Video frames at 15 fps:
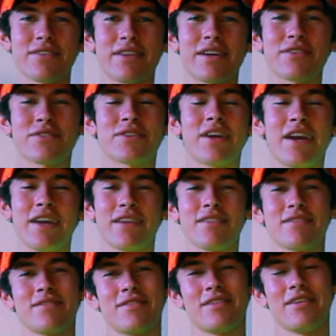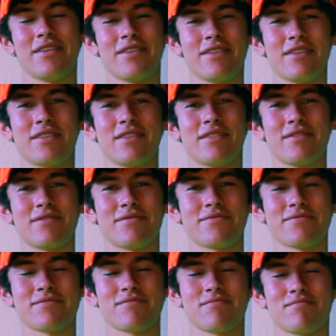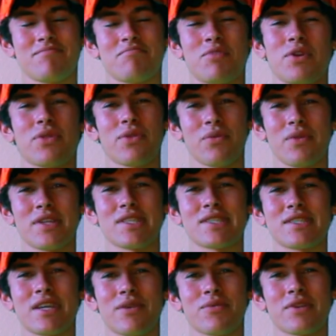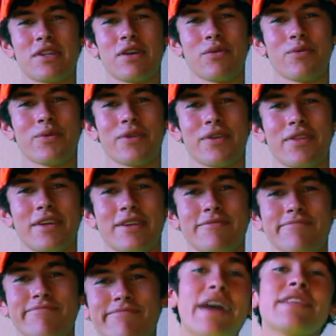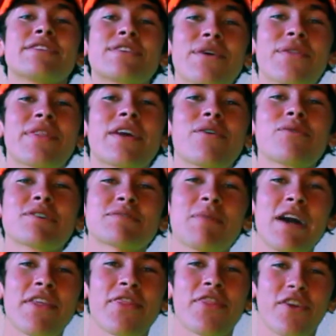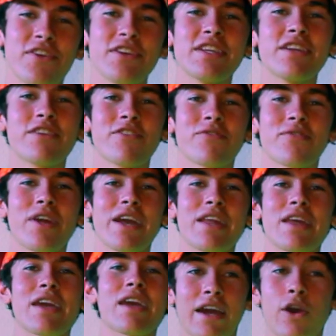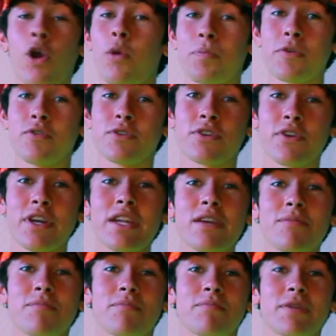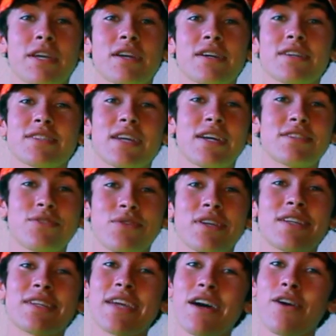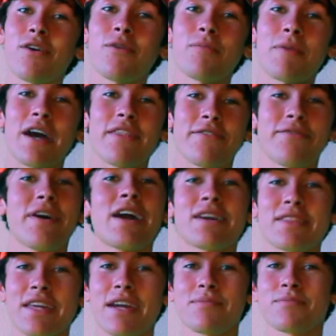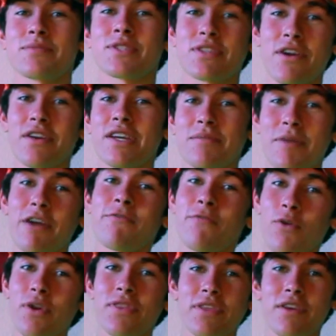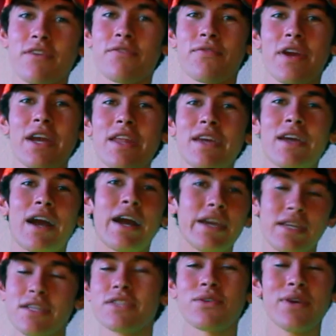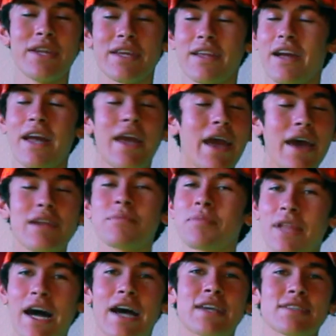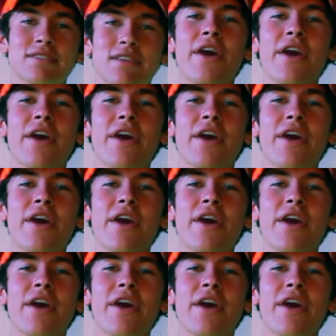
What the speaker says: I'll try and put the ones that were noteworthy. And so there was my third year of writing. I hope you enjoyed it, because as you can tell by the fact that I'm starting my fourth year of writing, I enjoyed it. I had a blast.